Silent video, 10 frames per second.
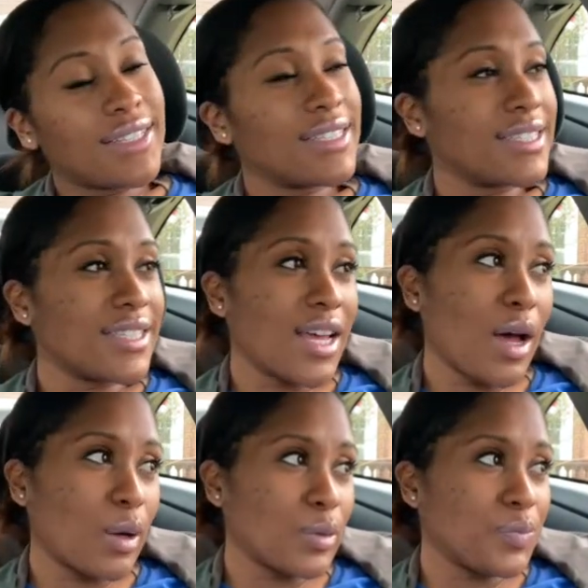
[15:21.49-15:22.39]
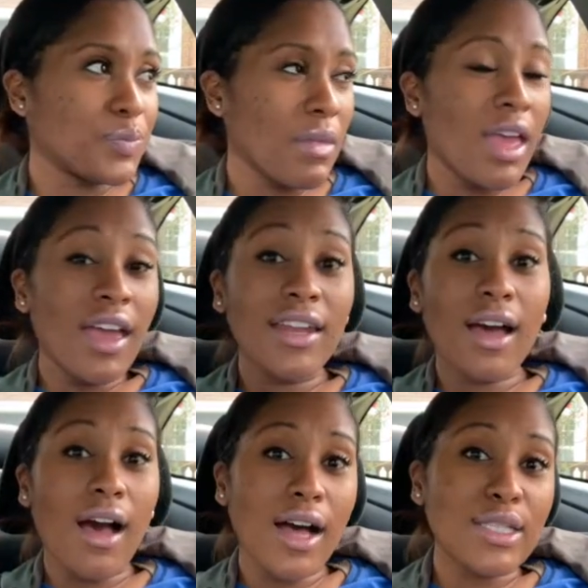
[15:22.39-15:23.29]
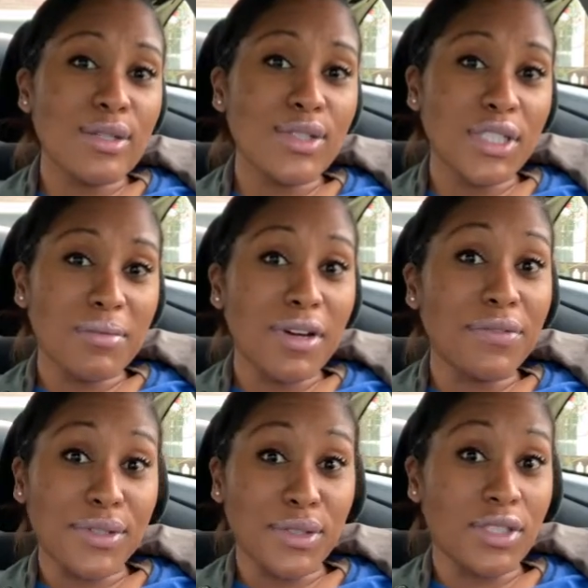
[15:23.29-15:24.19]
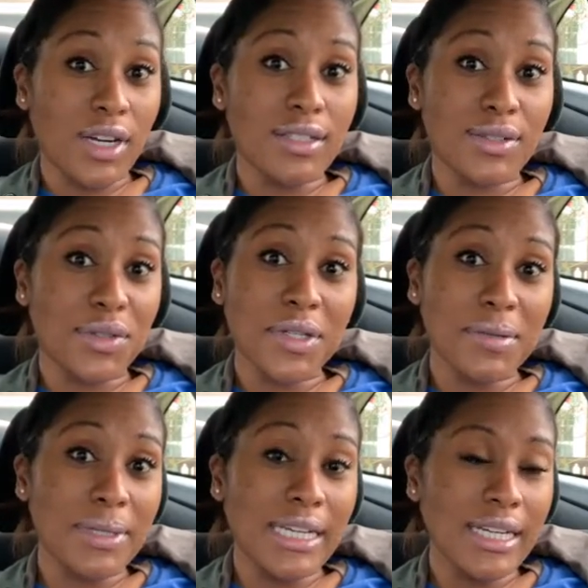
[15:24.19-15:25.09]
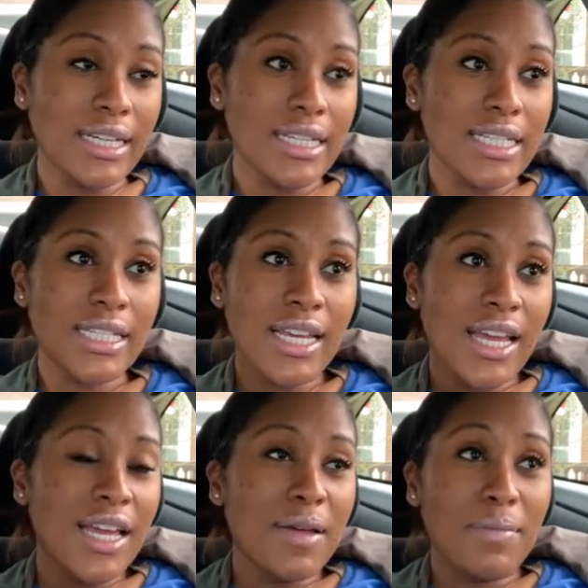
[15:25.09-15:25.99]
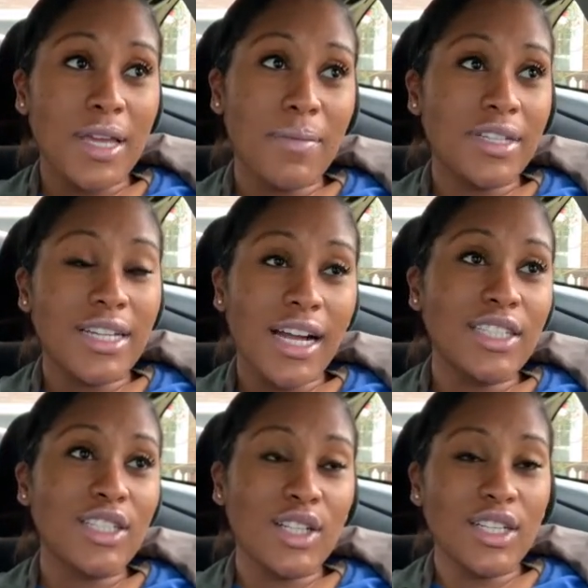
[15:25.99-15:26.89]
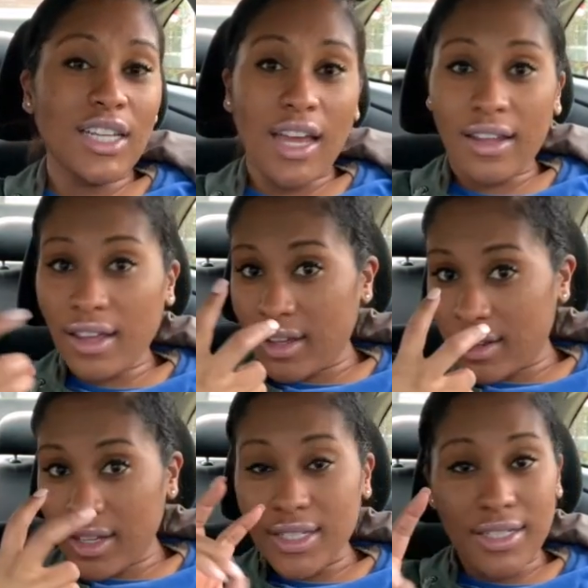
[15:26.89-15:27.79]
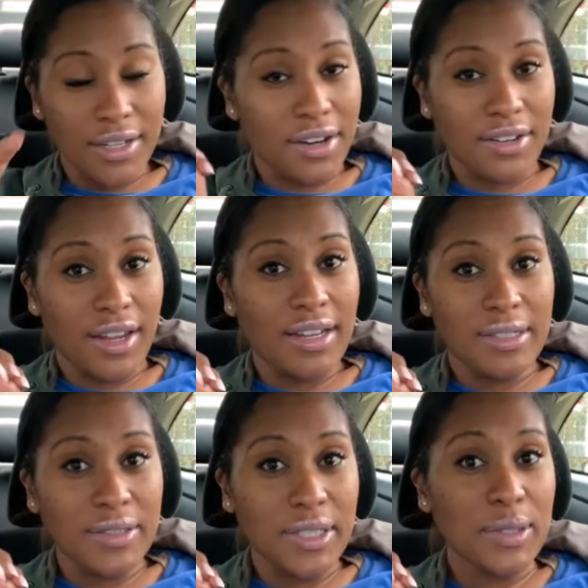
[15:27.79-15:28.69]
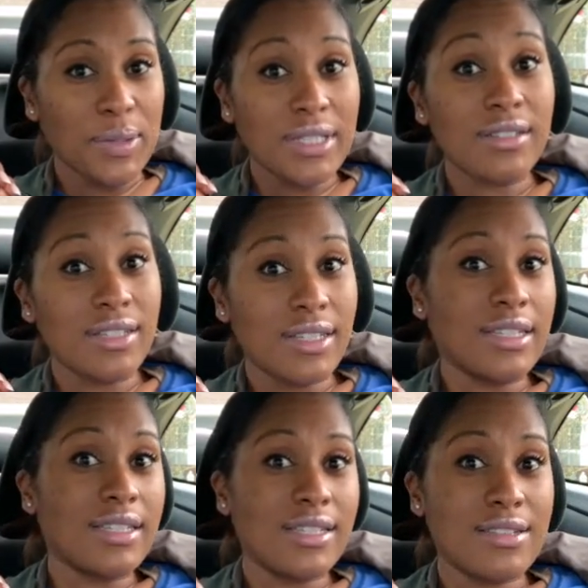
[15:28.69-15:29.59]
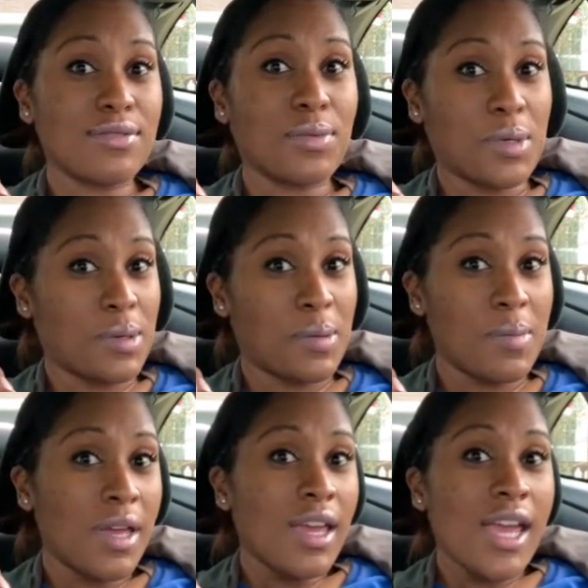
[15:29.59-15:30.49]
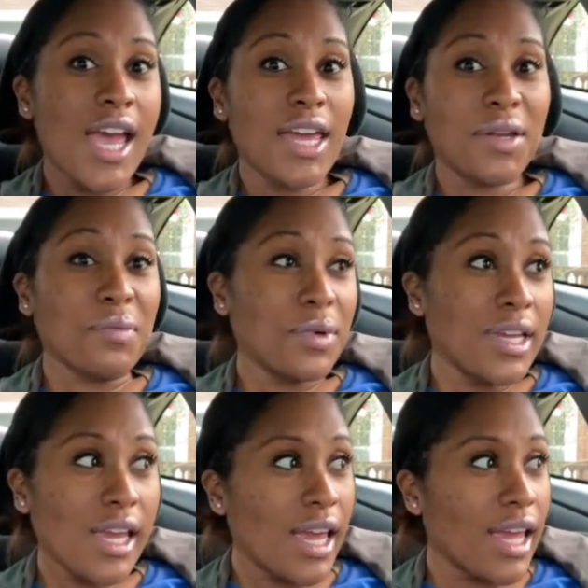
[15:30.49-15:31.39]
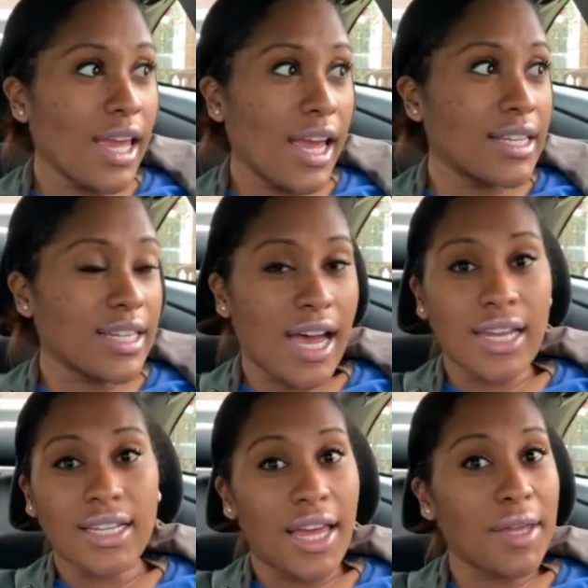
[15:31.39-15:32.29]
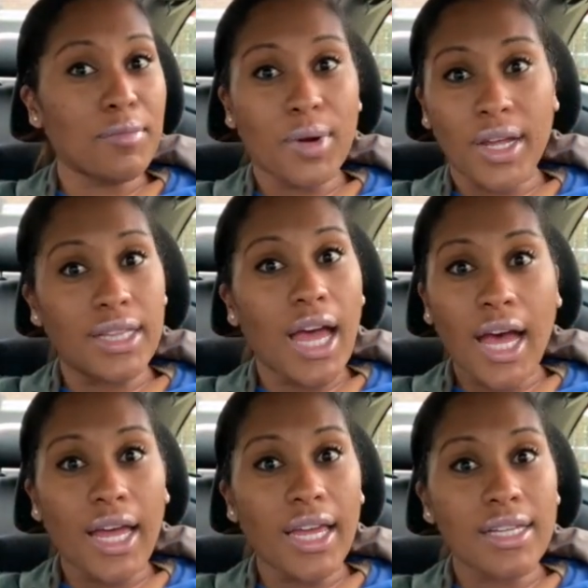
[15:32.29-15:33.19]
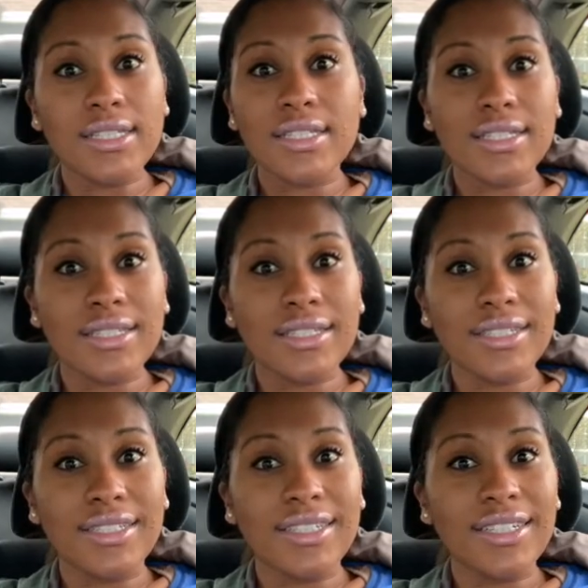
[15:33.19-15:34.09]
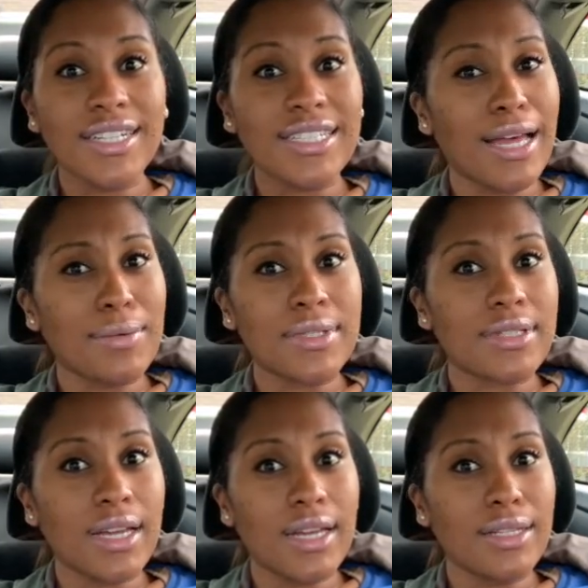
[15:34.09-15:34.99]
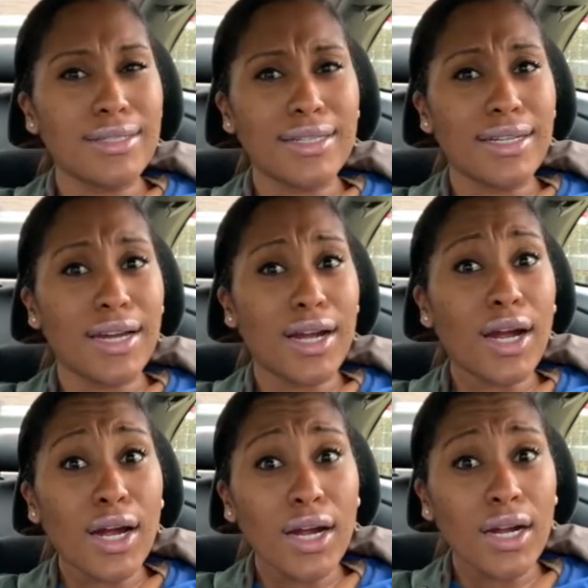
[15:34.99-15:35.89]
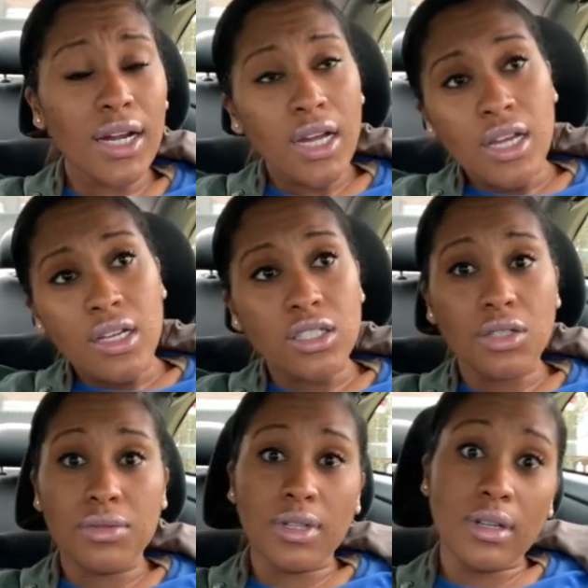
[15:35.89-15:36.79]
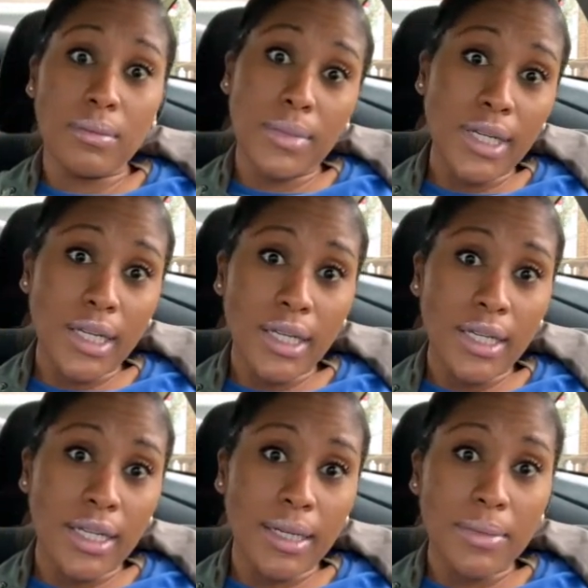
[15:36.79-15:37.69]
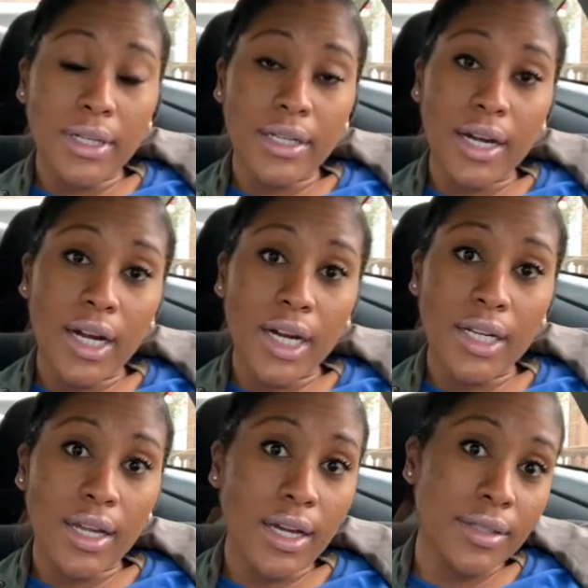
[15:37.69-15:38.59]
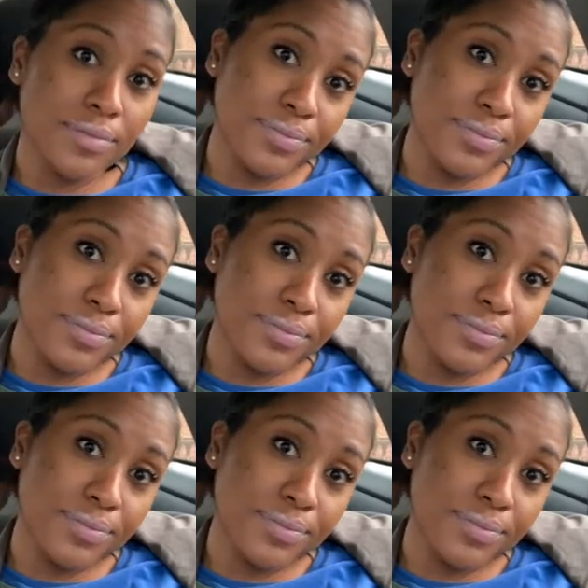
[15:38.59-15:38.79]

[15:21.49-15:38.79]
So, and I also share my flu shot story because me and my doctor literally had like a stare down. It was intense in the room, and Enrique had to kind of like break the ice because I was like looking at her and she was looking at me, and I'm looking at her like,